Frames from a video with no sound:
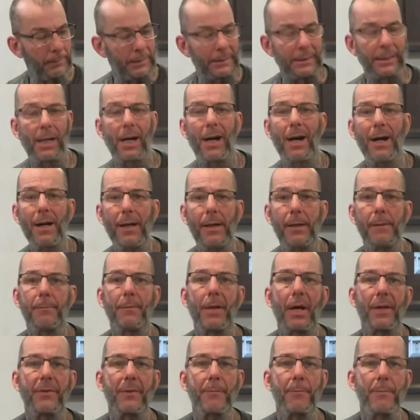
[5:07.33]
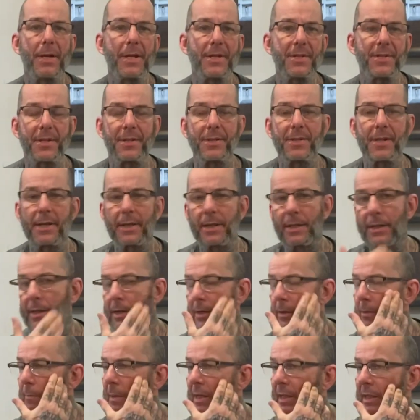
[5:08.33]
And I am not the best at taking
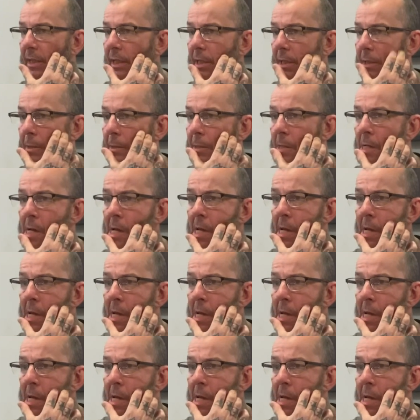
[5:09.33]
care of my gear.